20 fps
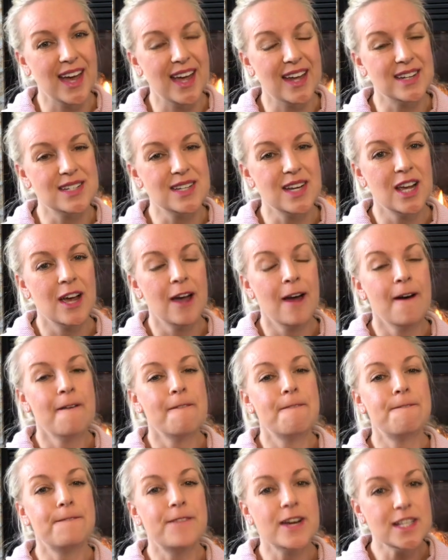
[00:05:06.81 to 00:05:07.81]
And
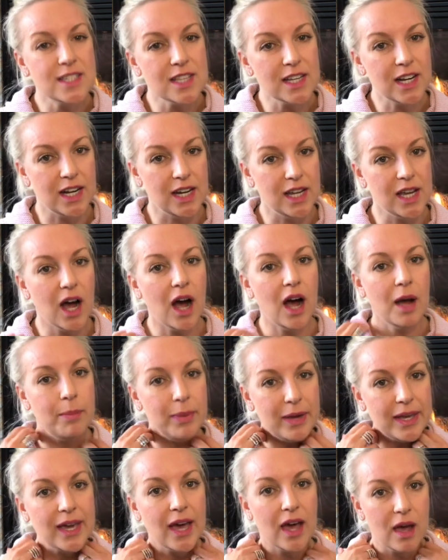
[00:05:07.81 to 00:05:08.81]
physically, I
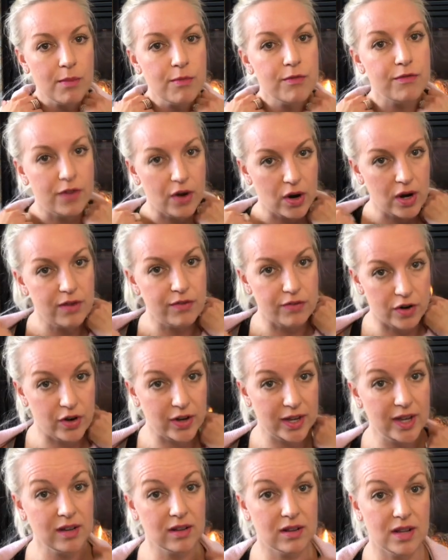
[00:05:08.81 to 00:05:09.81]
became very,
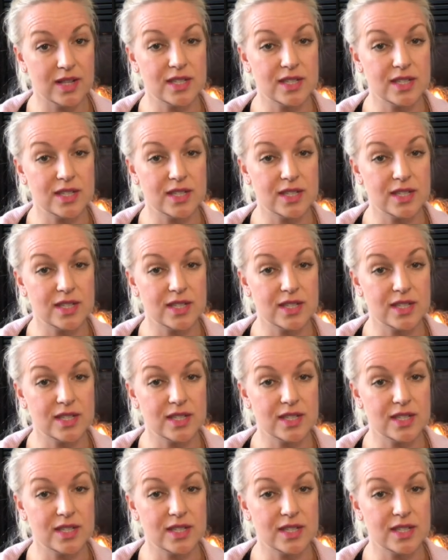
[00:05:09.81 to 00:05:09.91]
very ill.